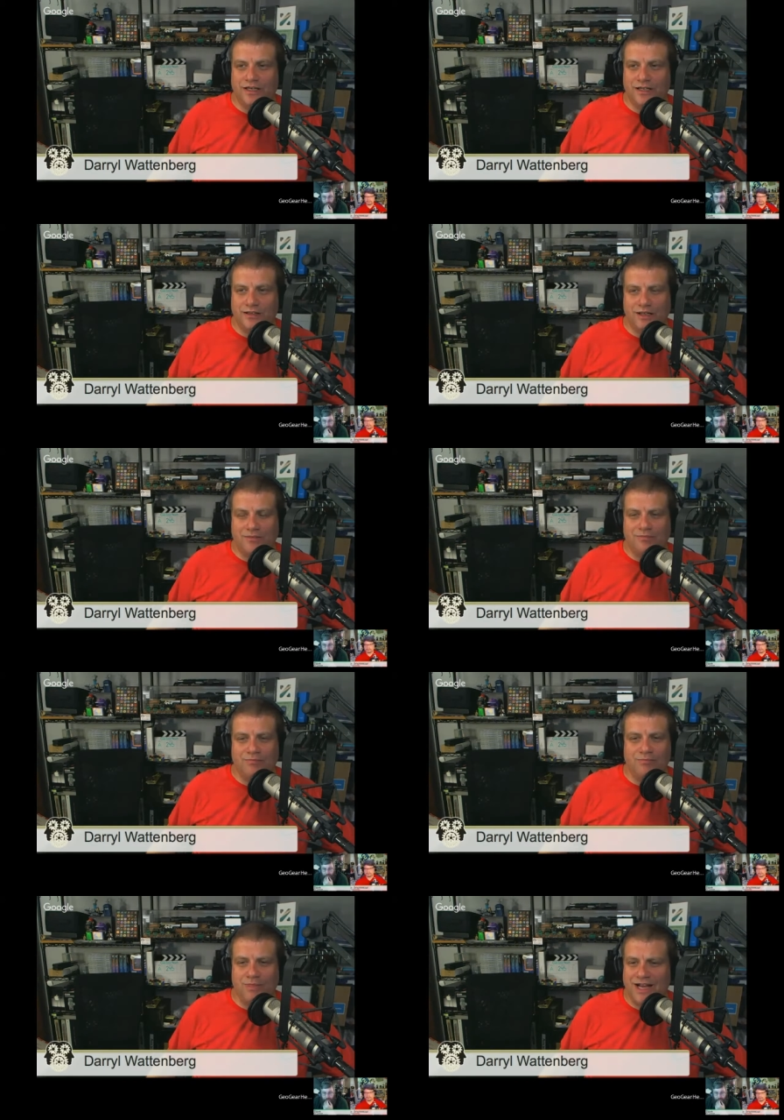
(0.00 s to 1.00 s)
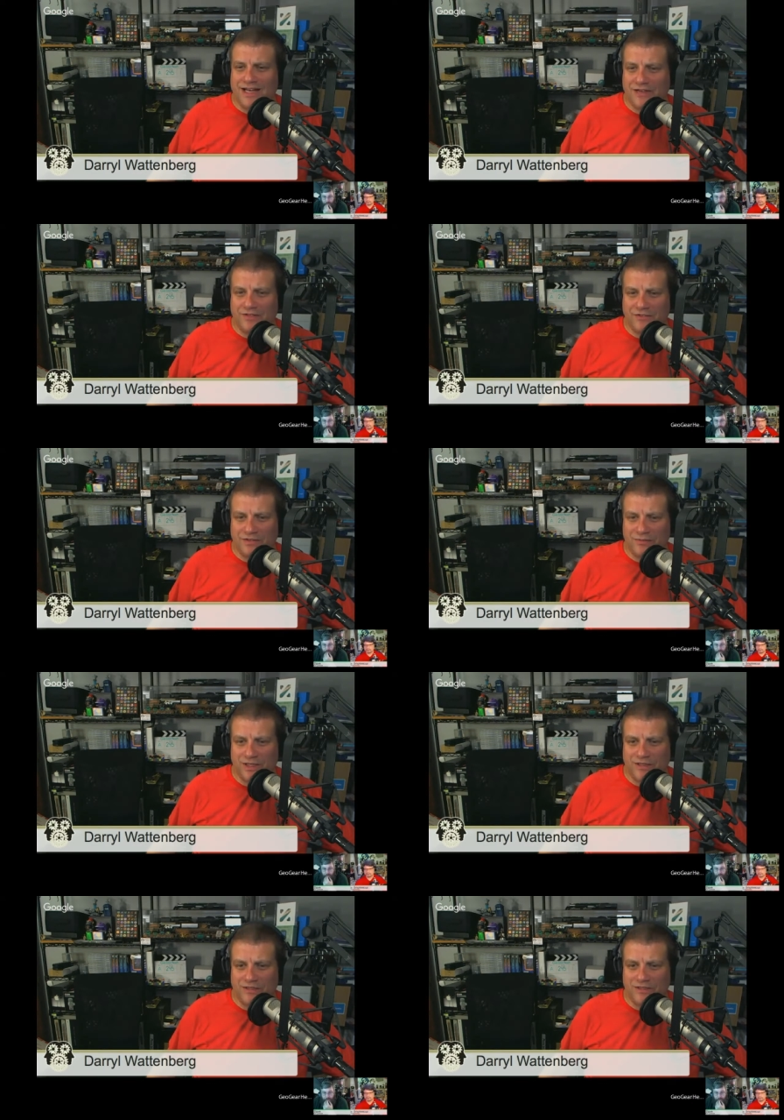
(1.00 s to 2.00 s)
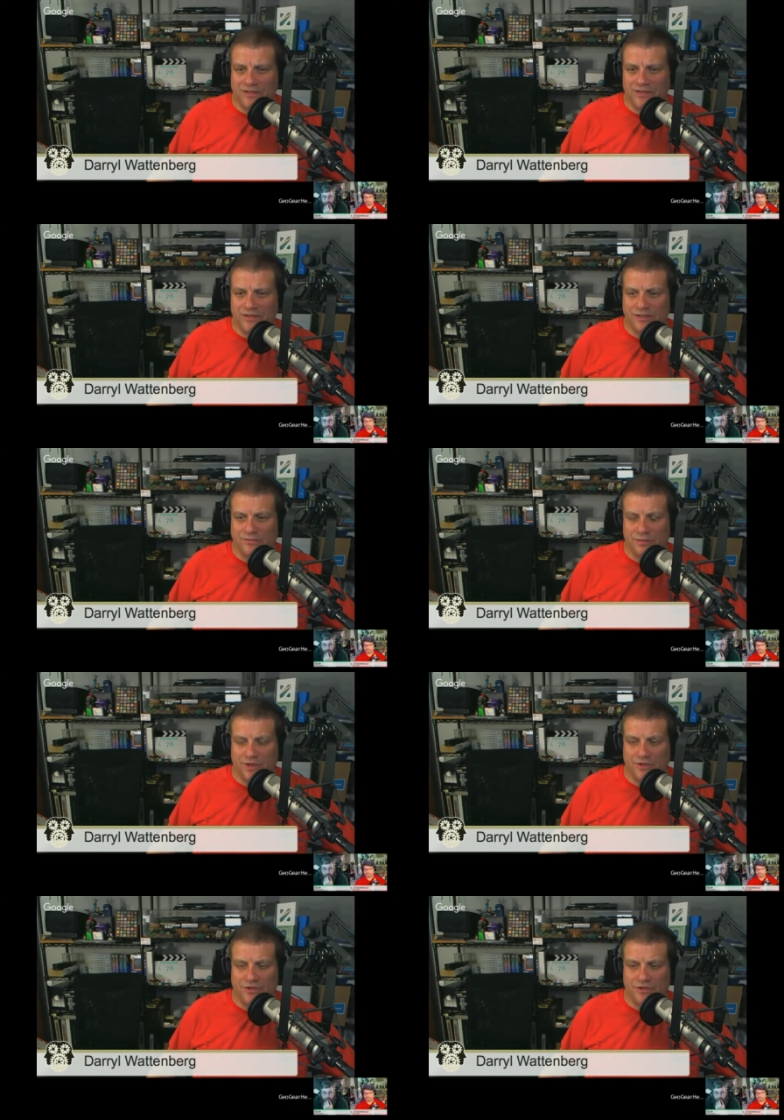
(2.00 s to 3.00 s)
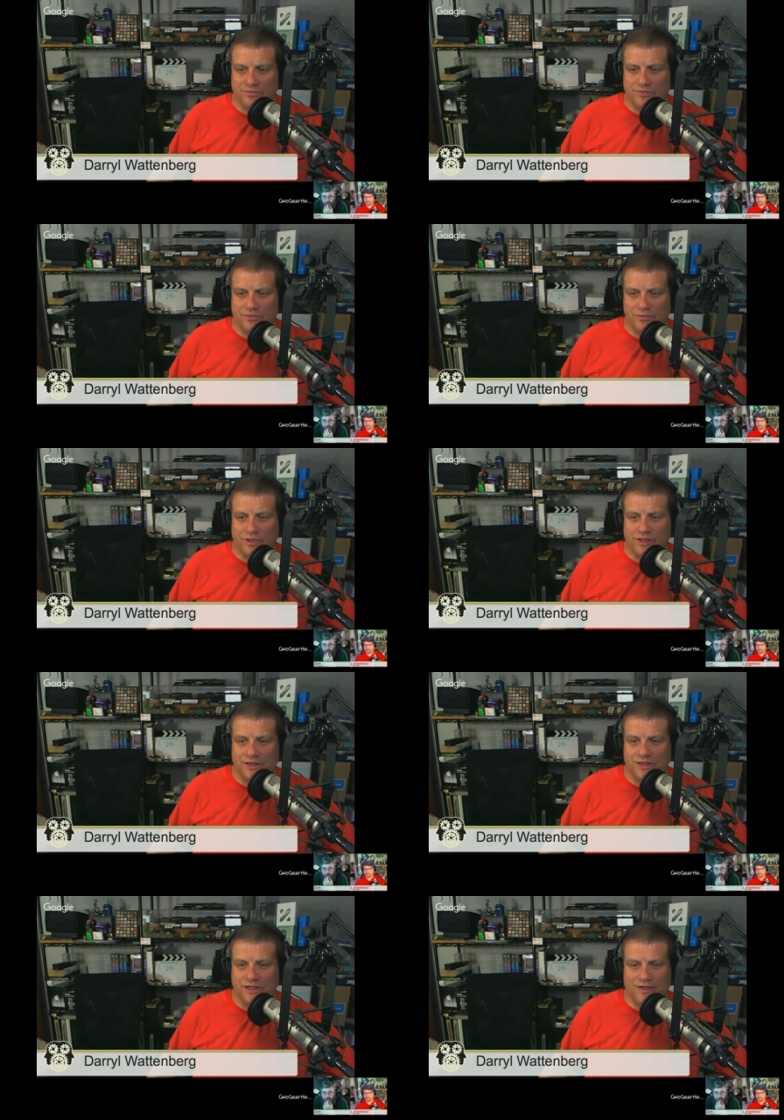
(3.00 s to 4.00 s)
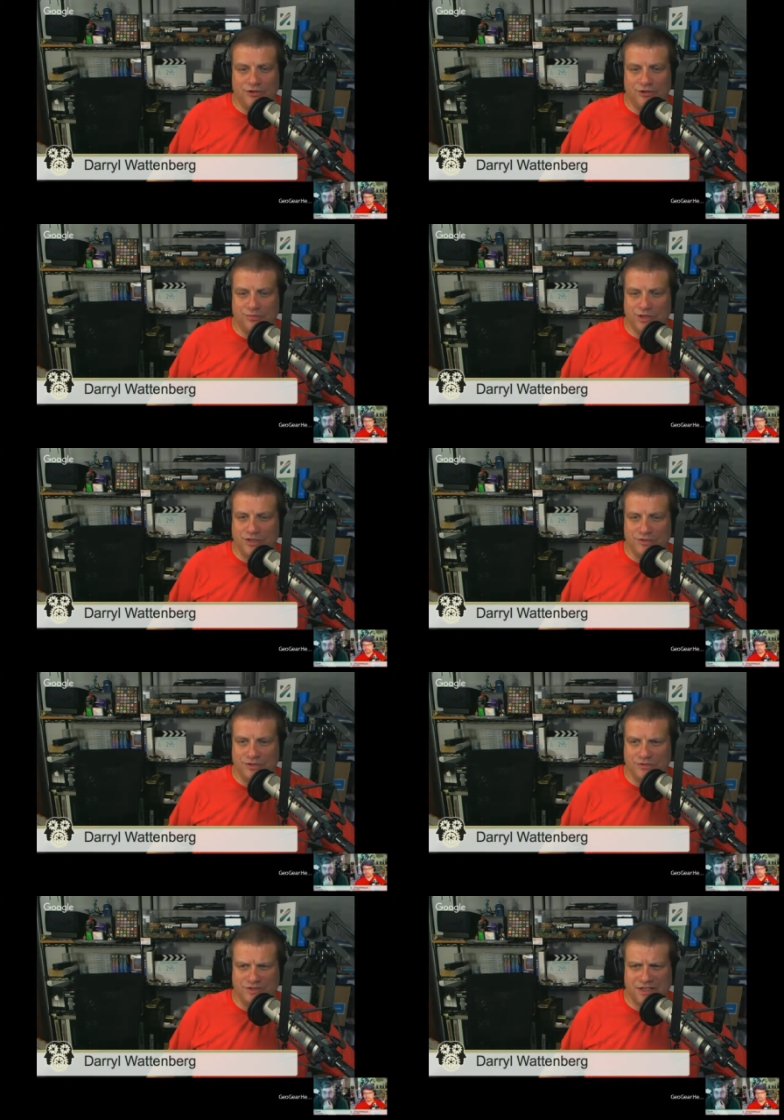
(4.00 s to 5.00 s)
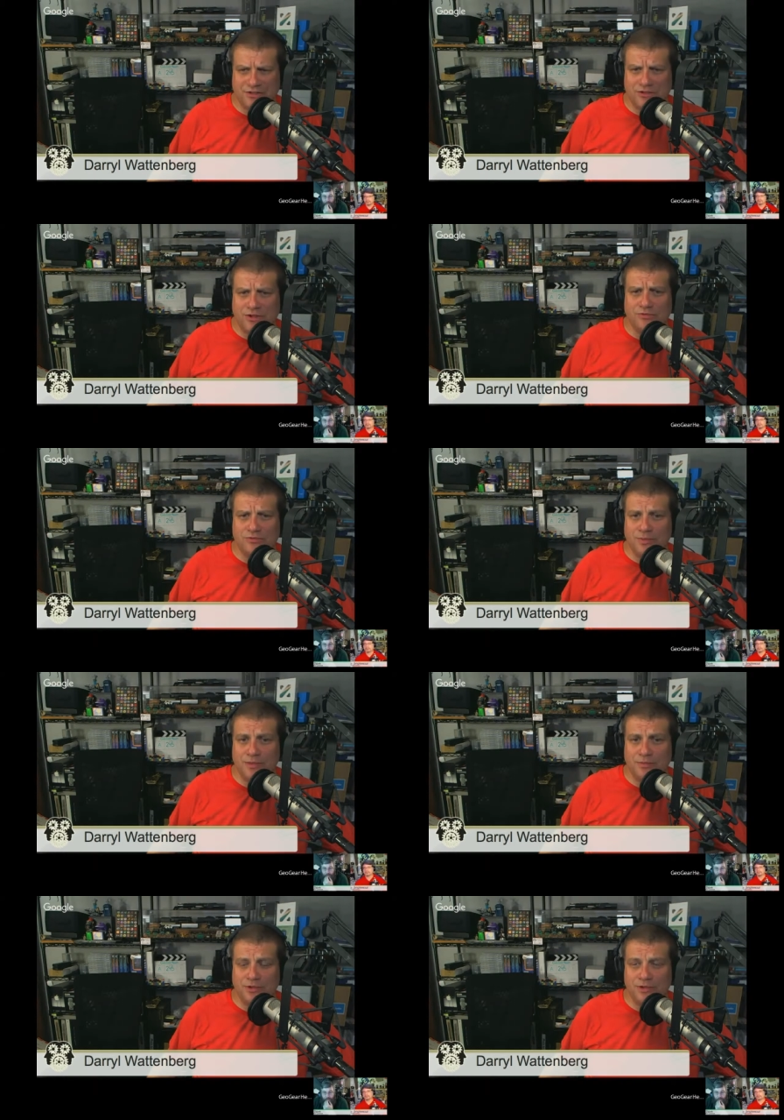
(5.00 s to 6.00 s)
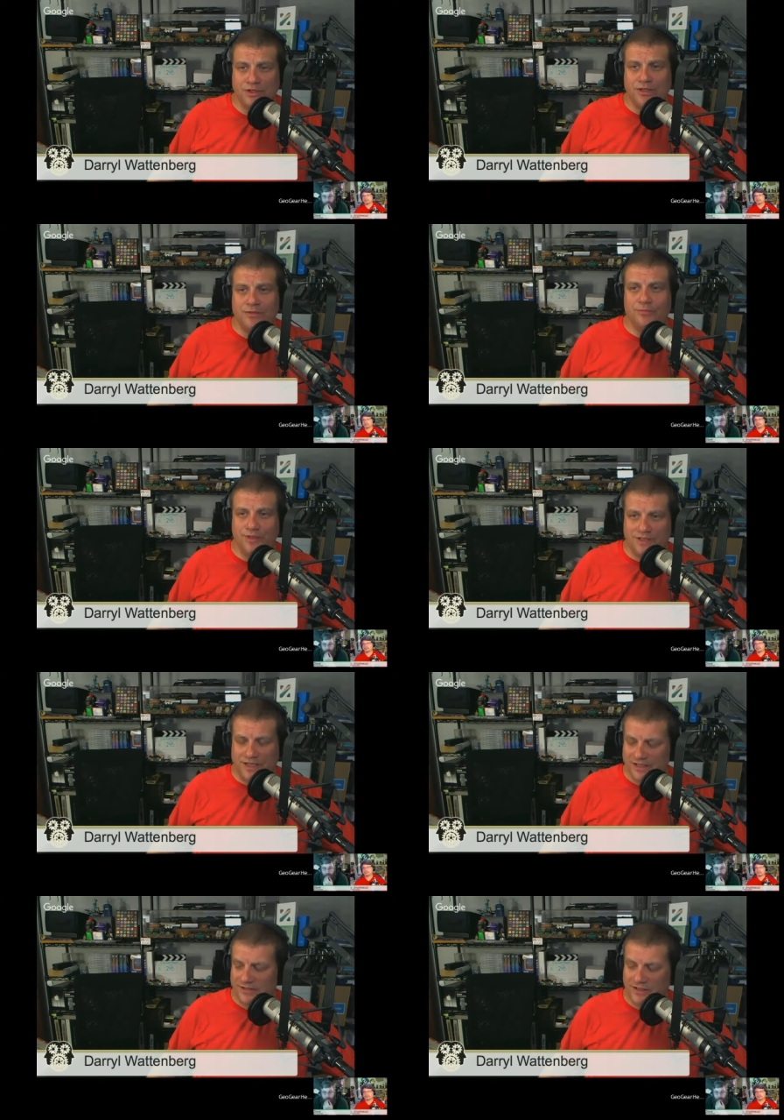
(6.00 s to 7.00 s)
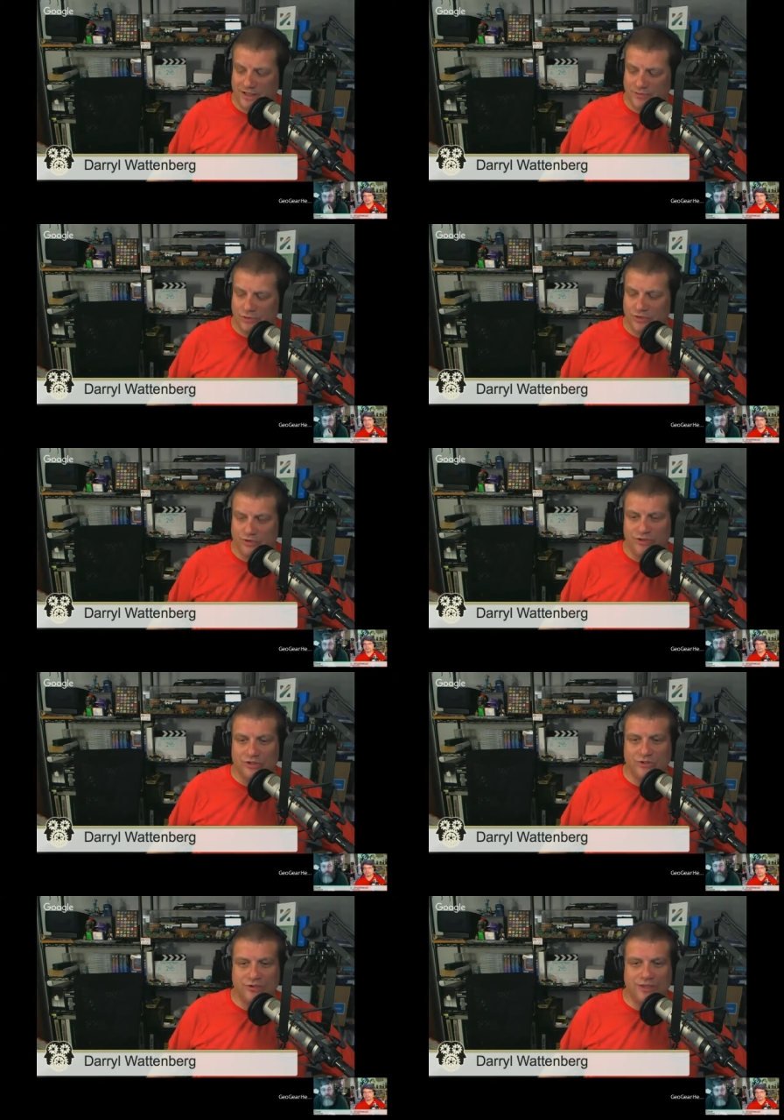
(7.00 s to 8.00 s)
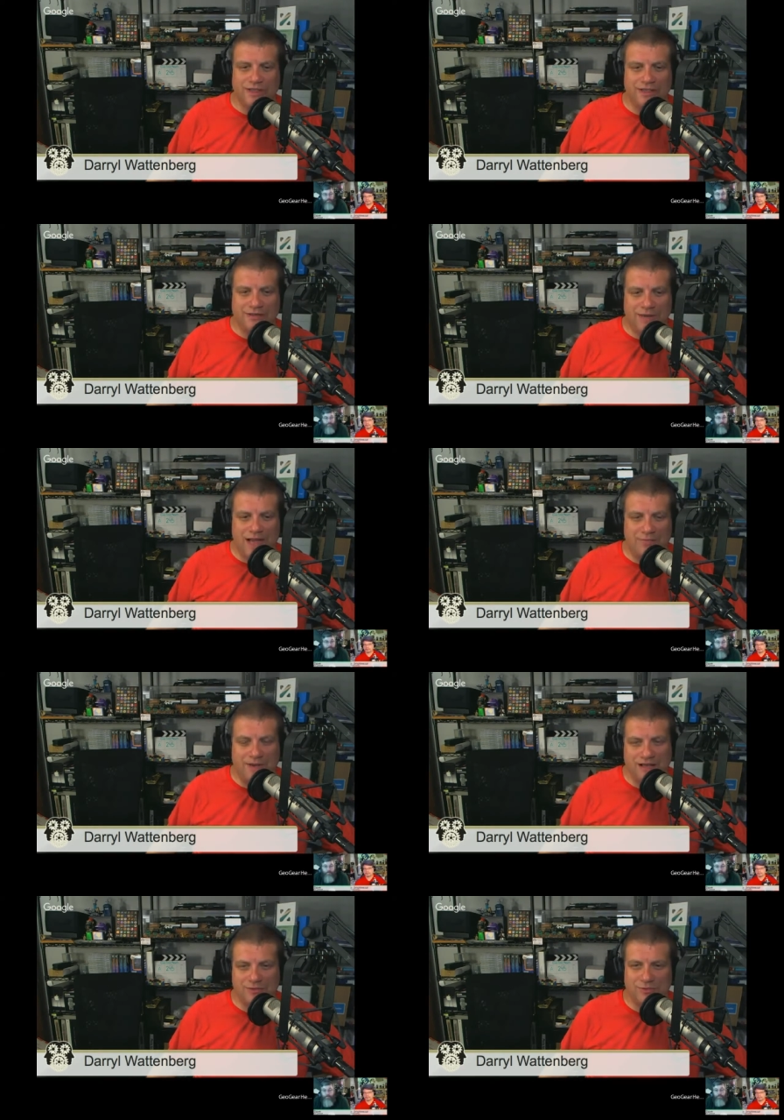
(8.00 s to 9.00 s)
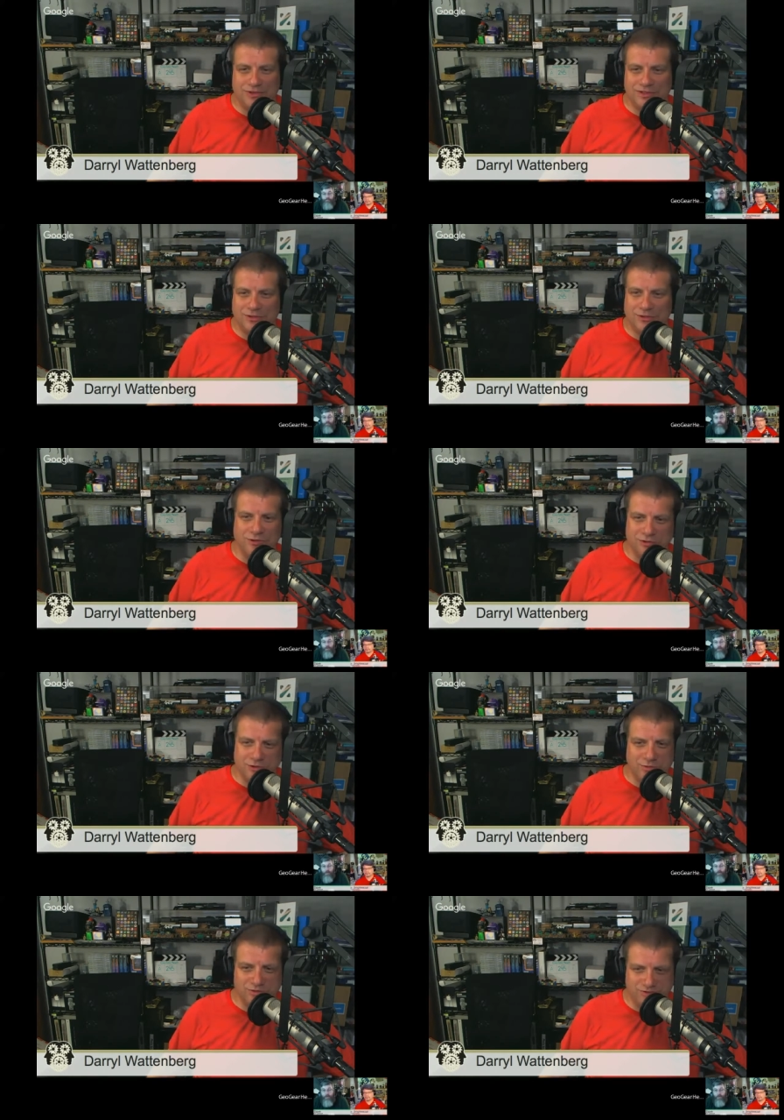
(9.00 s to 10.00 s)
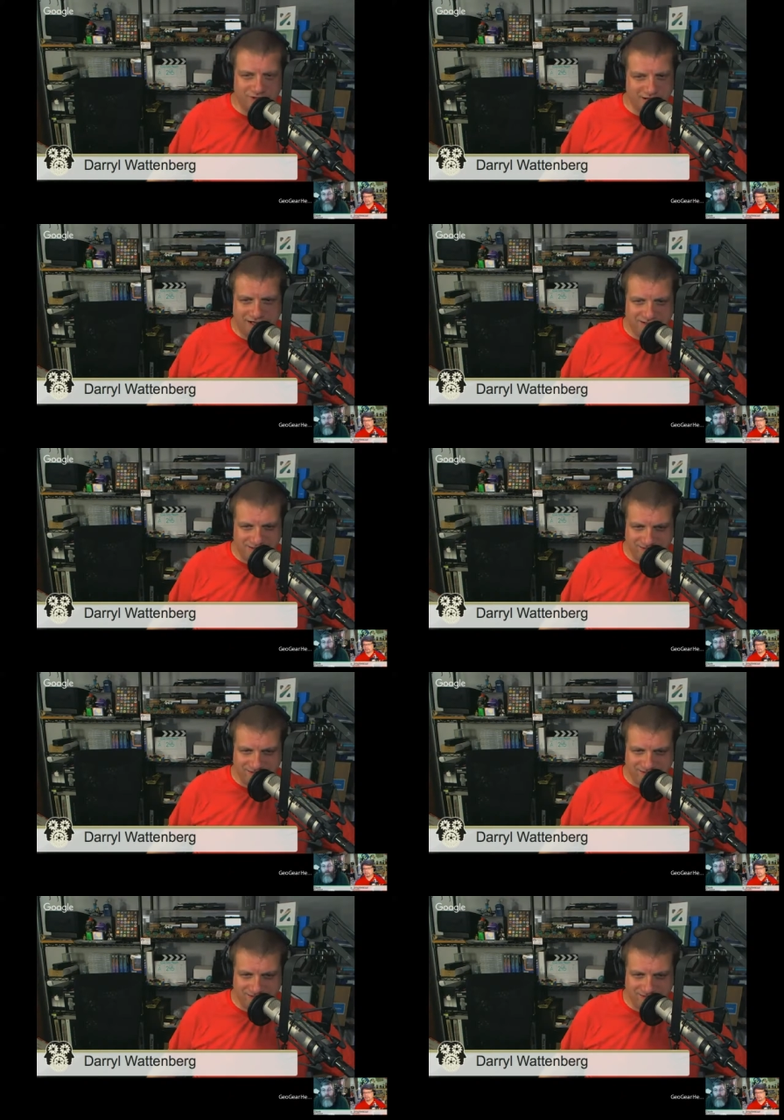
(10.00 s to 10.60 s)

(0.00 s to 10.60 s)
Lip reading: It might have even been in partnership with the National Park Service. I don't remember. But yes, they were still doing the backpacks with the huge globe over the guy's head.